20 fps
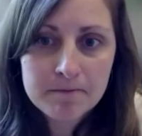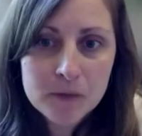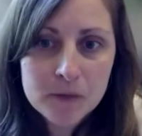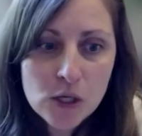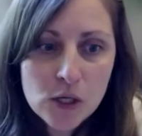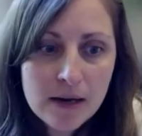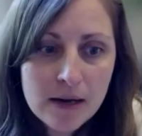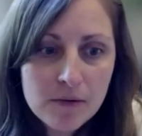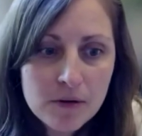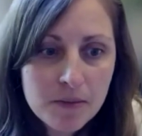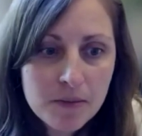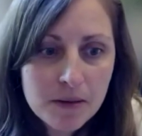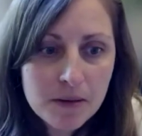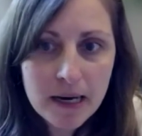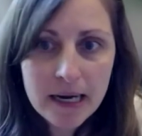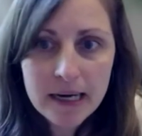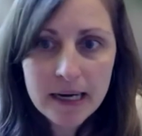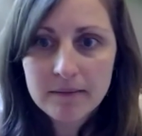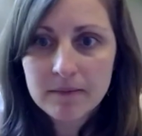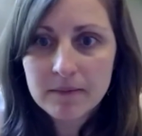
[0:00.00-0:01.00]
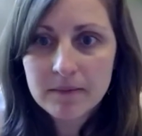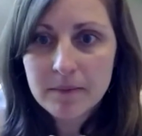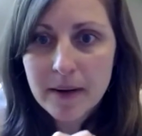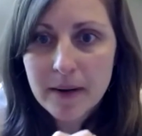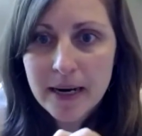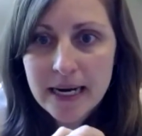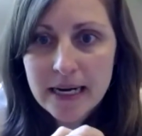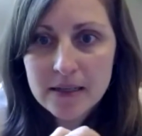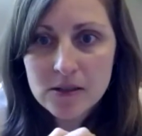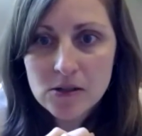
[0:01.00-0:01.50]
So that would be
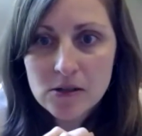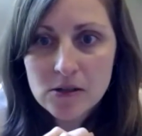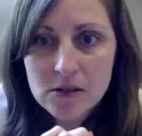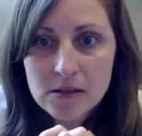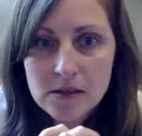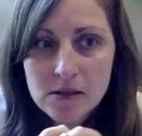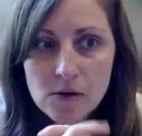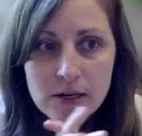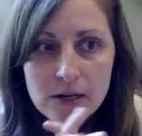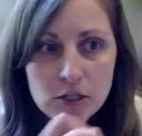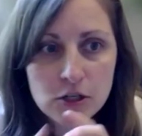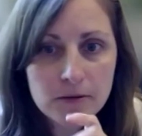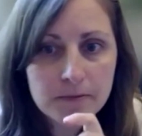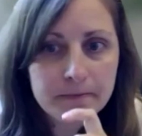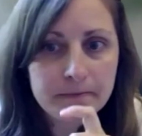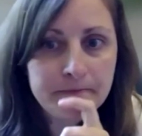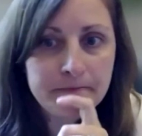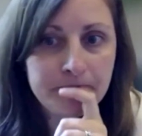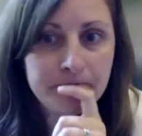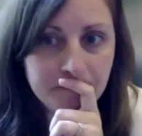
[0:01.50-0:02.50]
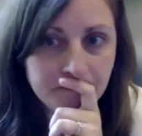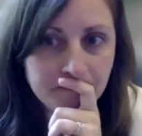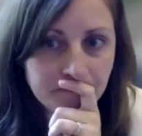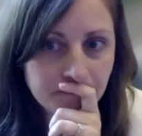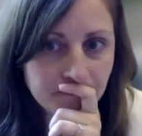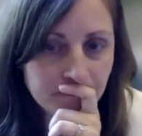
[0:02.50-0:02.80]
my answer to the question.